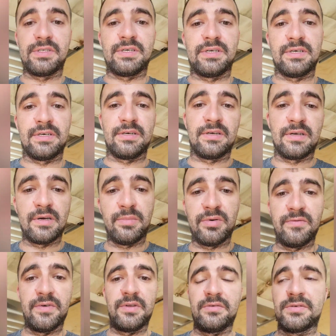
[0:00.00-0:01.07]
a couple
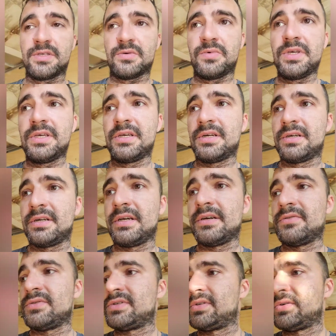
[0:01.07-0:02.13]
of videos a week here
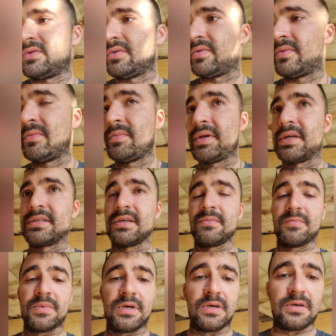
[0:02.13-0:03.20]
now, so because
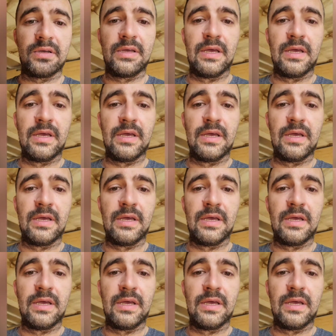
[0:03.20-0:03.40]
I'm